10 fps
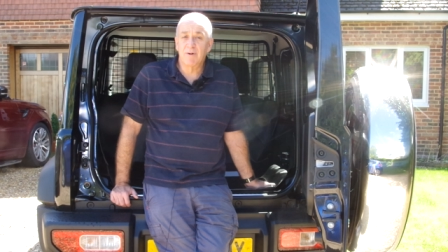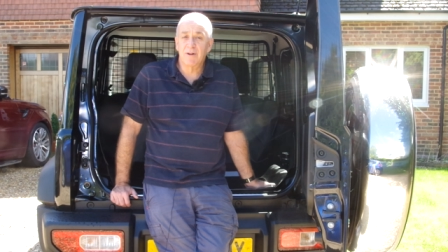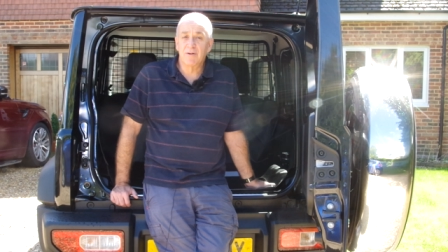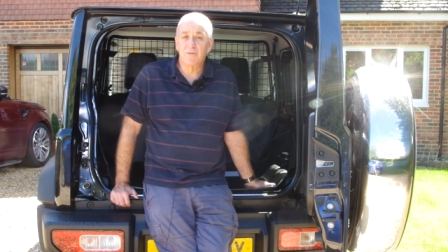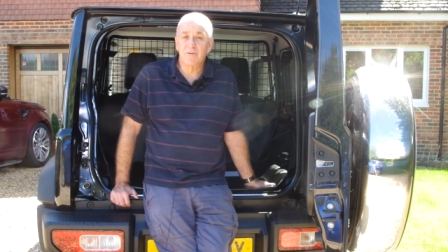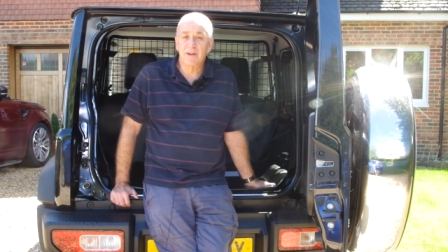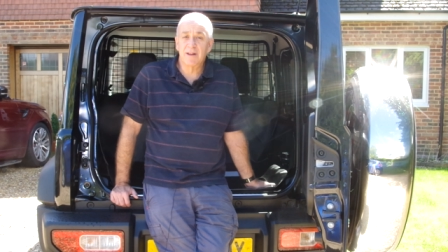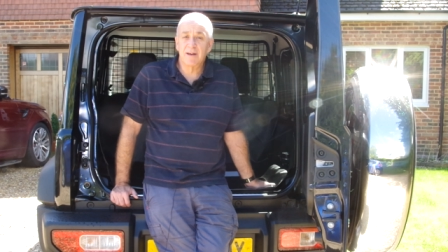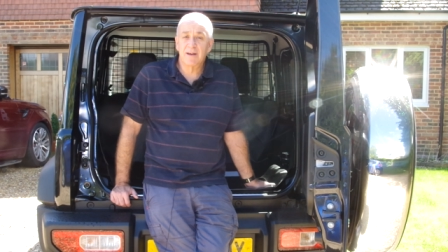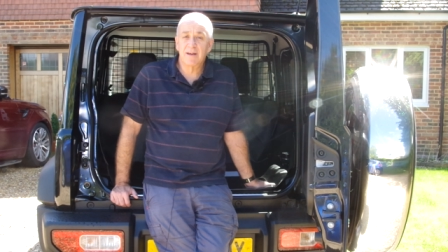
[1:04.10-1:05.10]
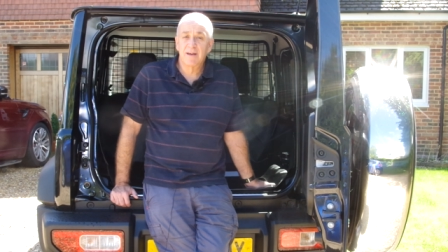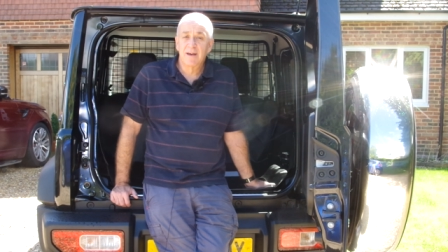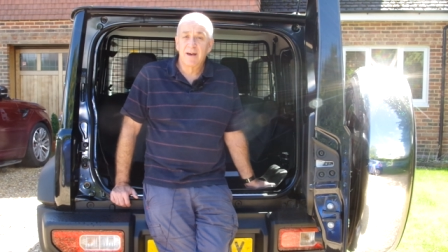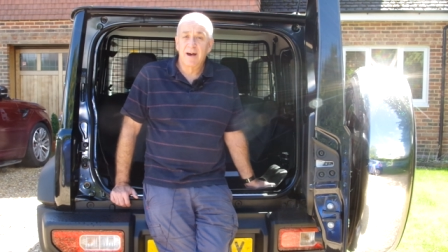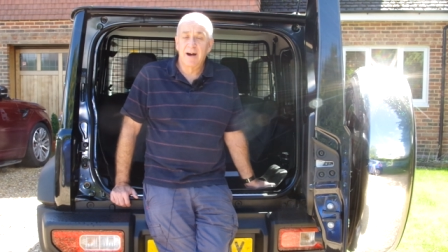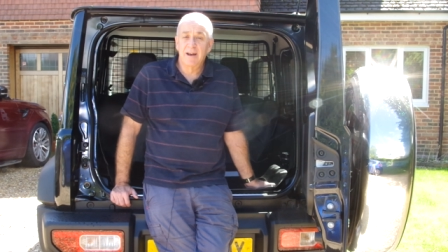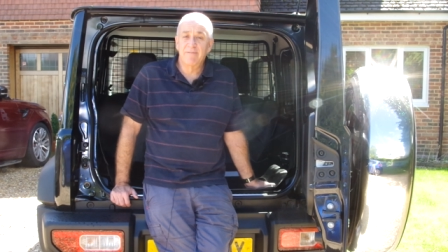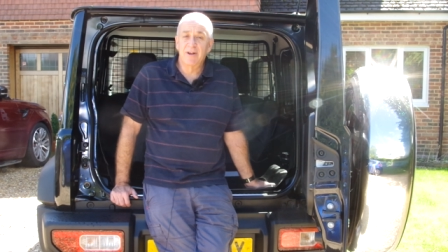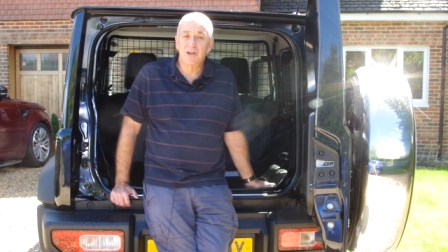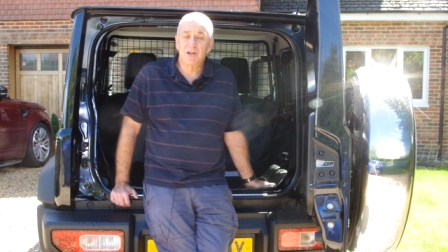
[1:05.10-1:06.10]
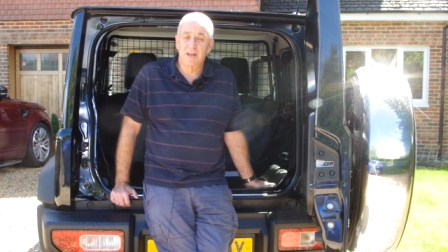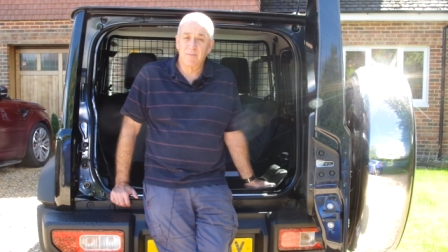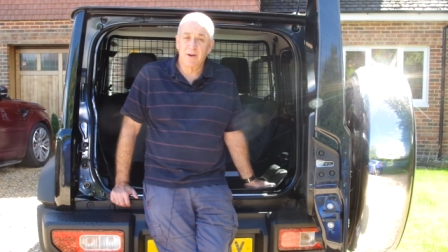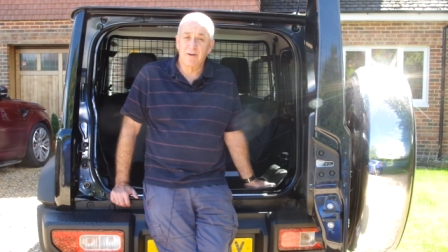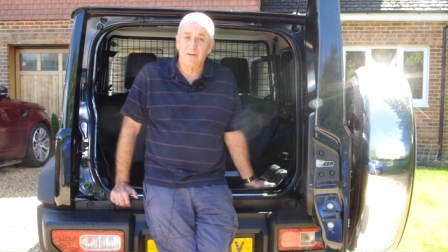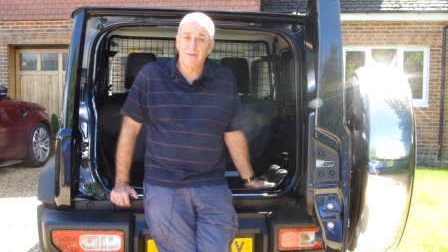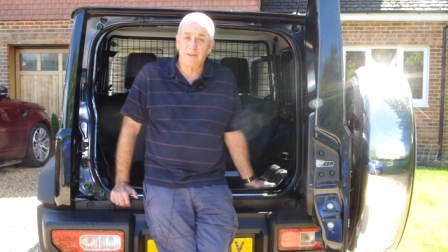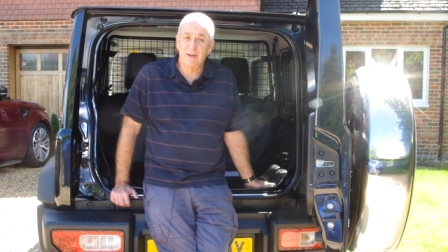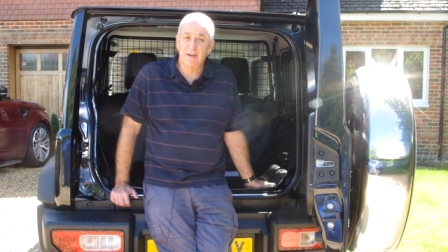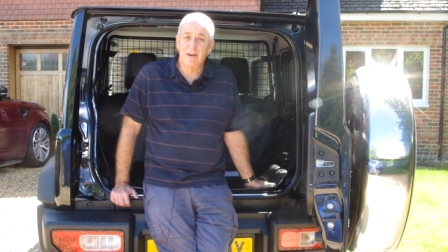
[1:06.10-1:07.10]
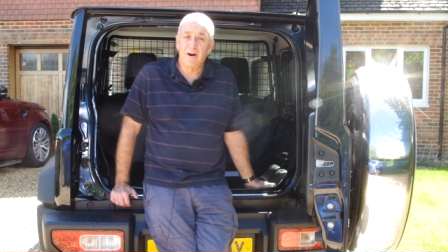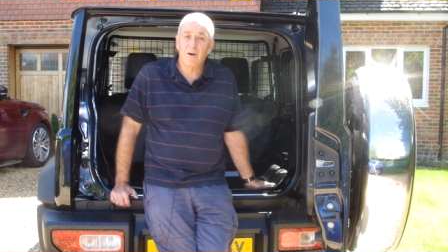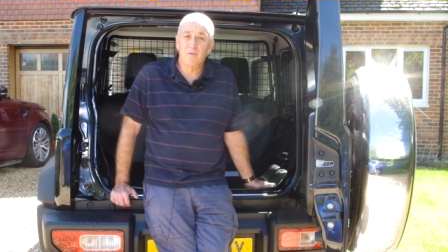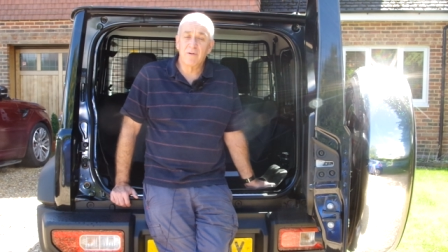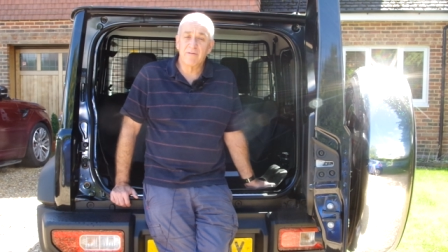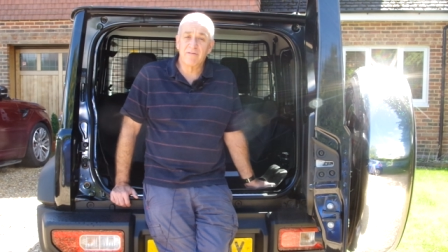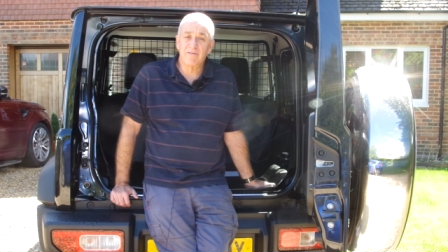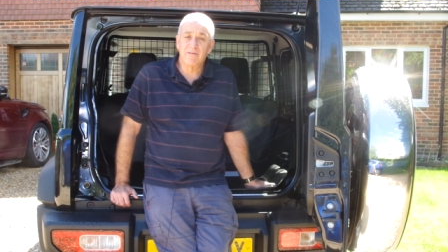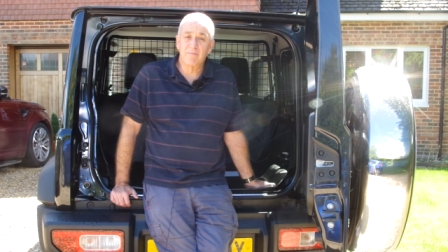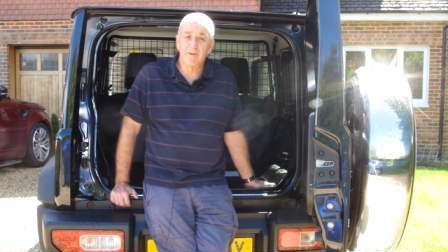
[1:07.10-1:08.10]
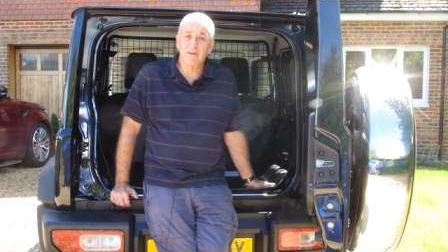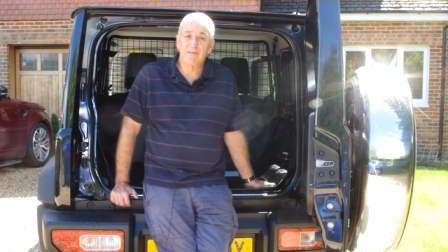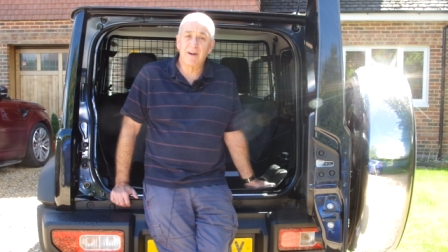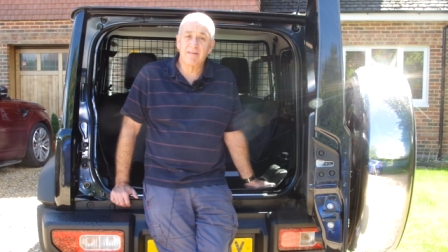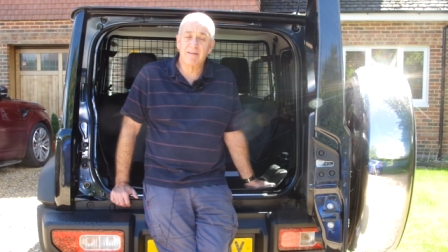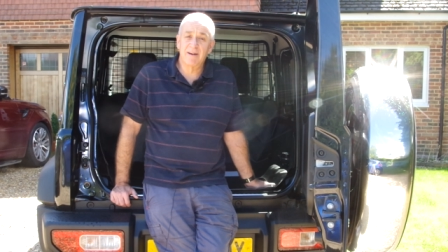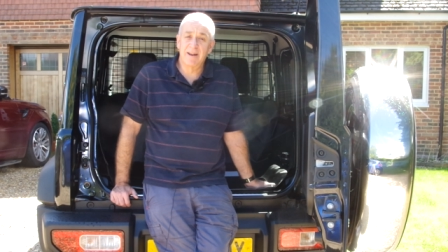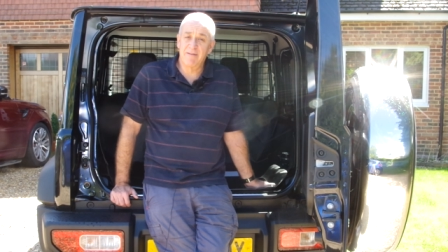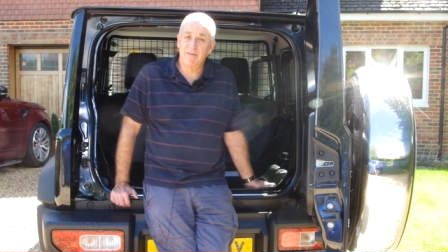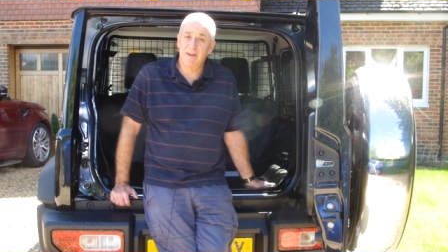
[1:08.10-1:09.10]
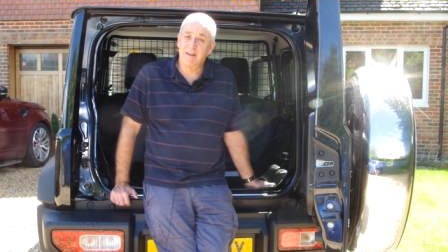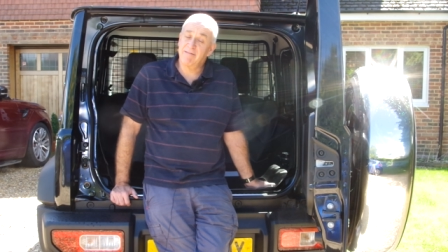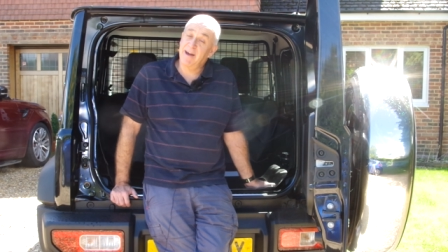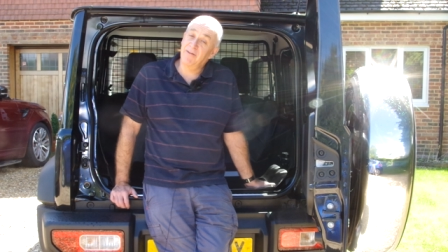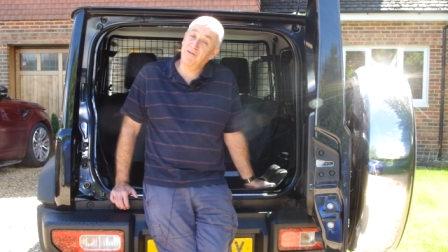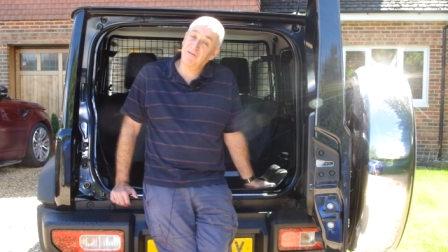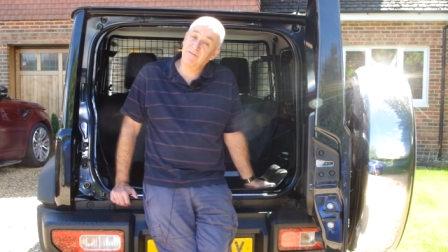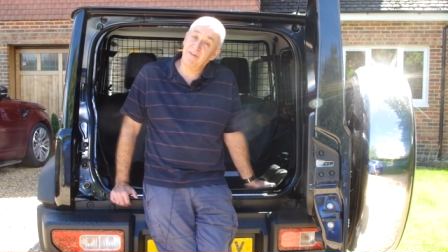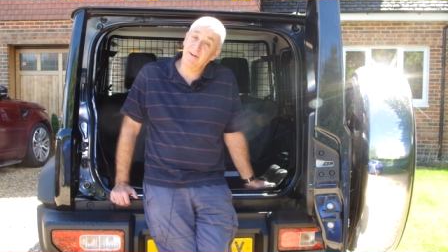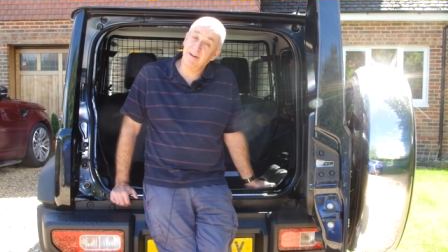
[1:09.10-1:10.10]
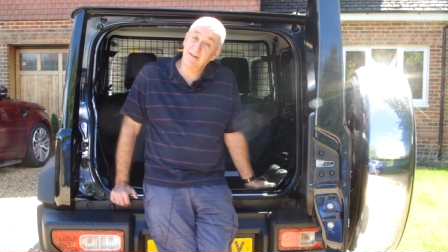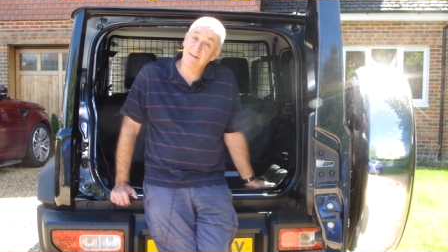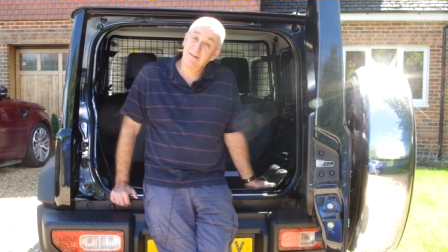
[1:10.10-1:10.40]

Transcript: my local dealer and eventually we got the whole of the system reset and everything is now just fine.